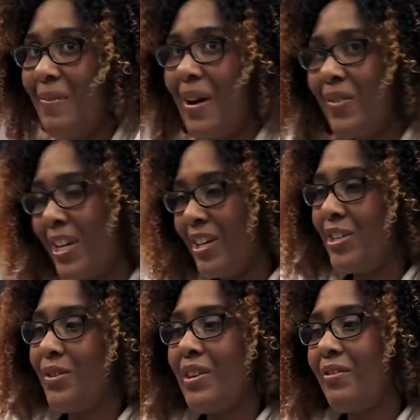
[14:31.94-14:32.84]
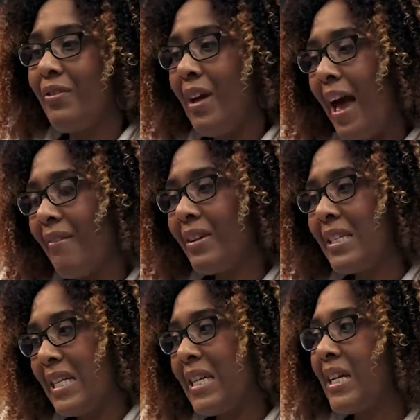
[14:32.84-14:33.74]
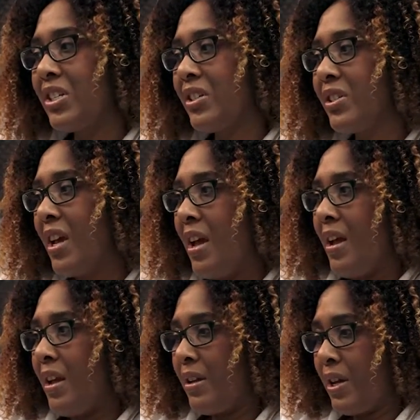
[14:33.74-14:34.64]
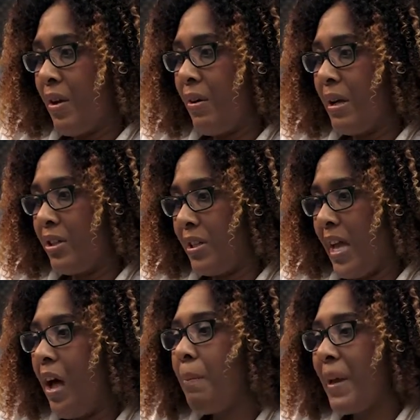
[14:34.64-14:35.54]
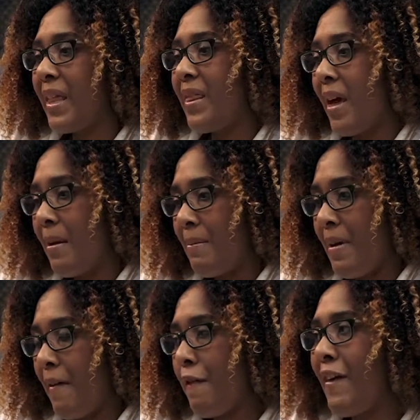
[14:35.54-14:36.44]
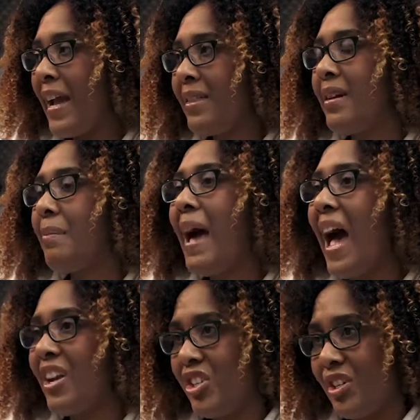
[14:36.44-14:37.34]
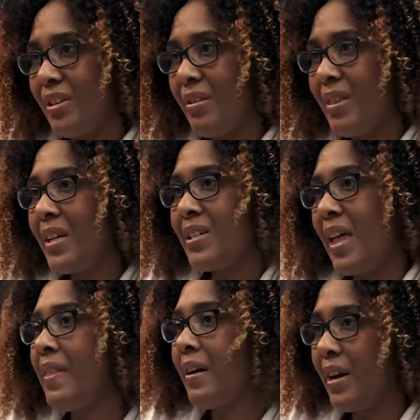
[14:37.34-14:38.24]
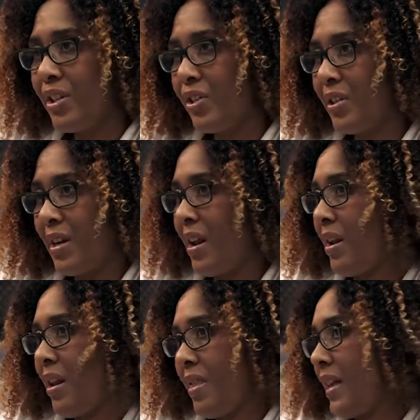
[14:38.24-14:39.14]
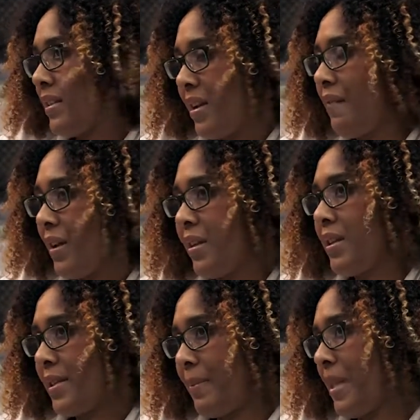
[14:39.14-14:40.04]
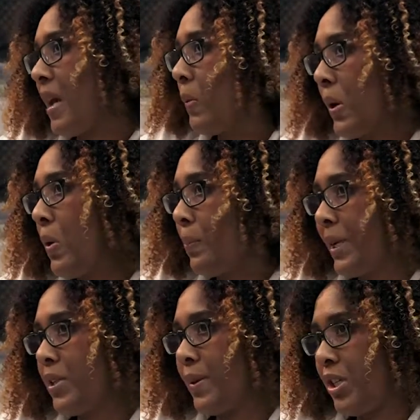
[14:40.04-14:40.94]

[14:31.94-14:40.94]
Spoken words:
about what you do and having teenagers, you know, just helping them find their passion, things that they're interested in. That's definitely something that we're hoping to